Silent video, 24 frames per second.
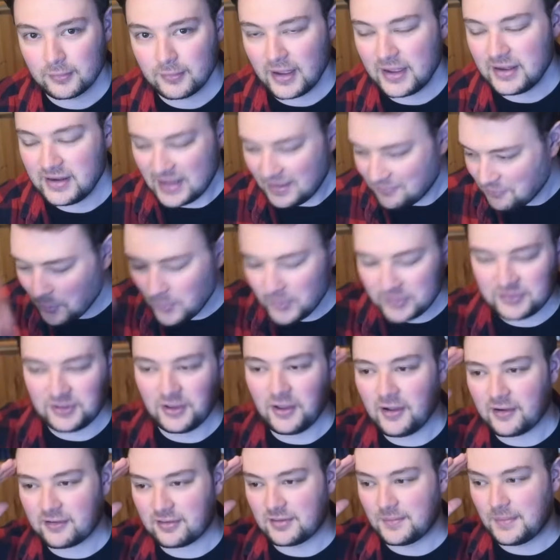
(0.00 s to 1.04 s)
Right? Everyone
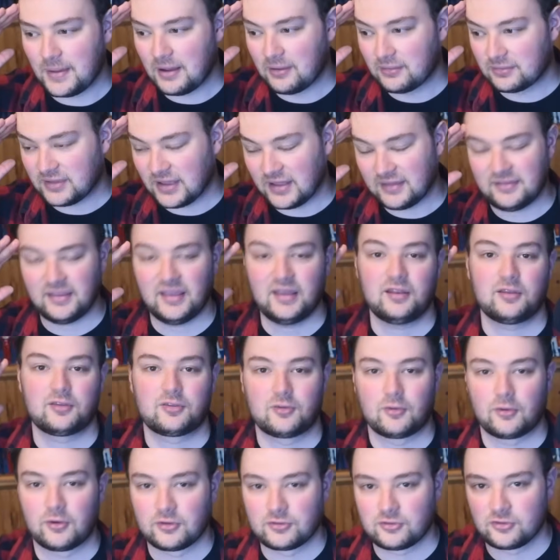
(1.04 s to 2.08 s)
talks about
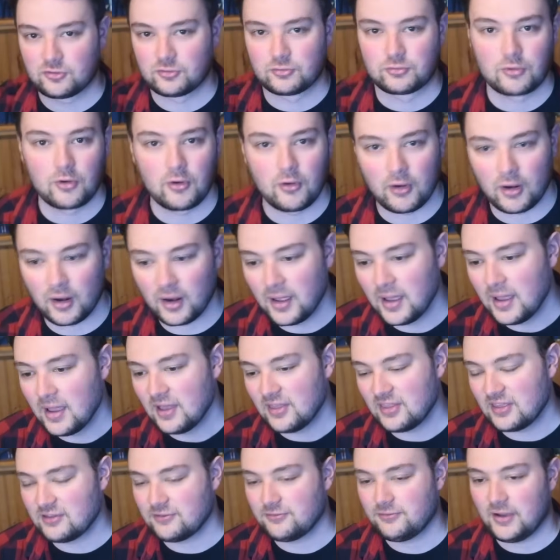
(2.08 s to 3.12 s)
Titanosaurus' roar.
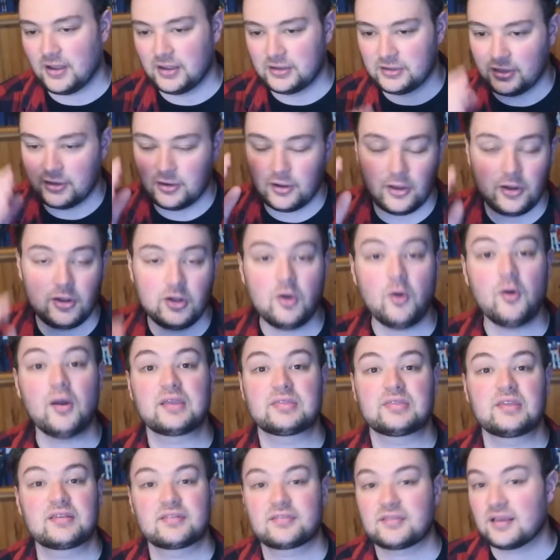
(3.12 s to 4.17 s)
They find it annoying.
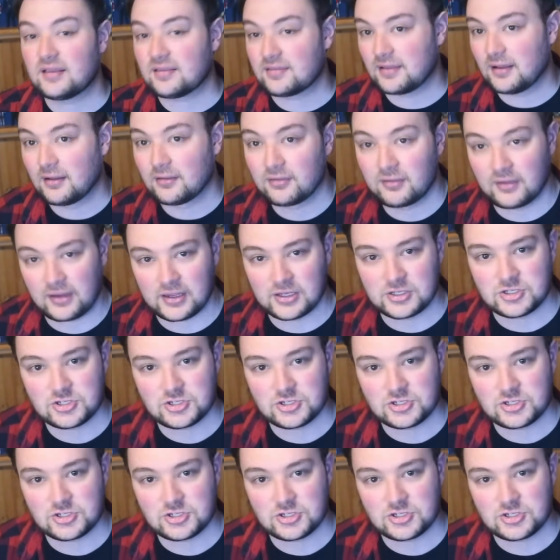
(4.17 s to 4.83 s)
They say it sounds like a